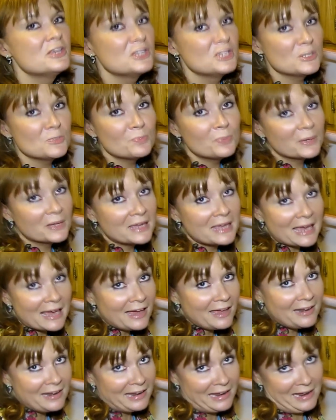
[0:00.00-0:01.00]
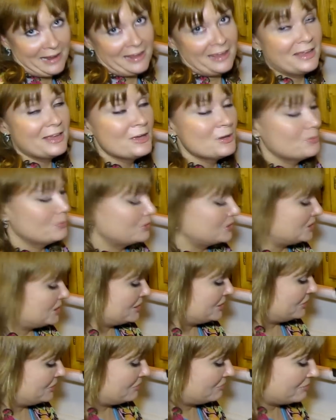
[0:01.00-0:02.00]
spaghetti, which
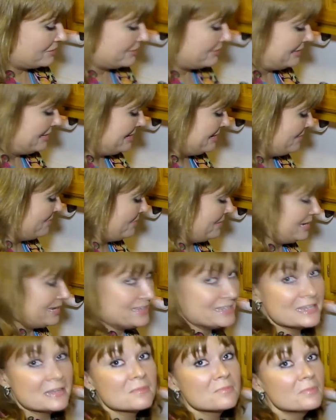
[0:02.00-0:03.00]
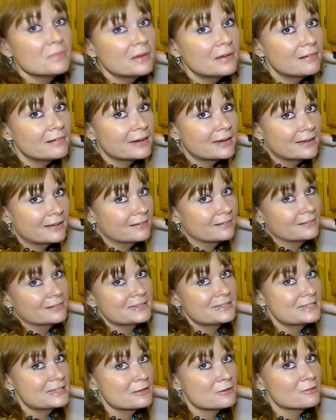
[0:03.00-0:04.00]
is really an amazing miracle.
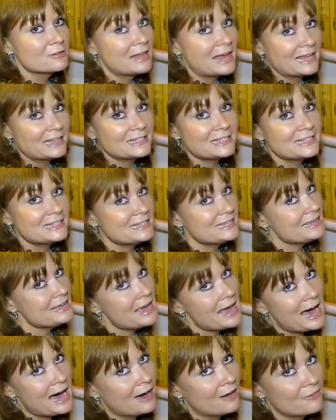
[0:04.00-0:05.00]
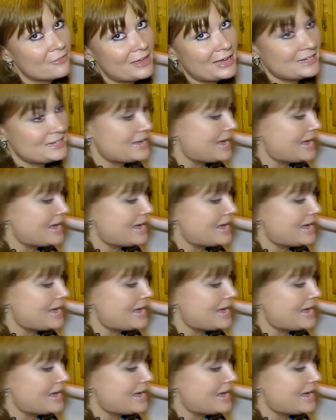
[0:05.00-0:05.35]
So let's see how that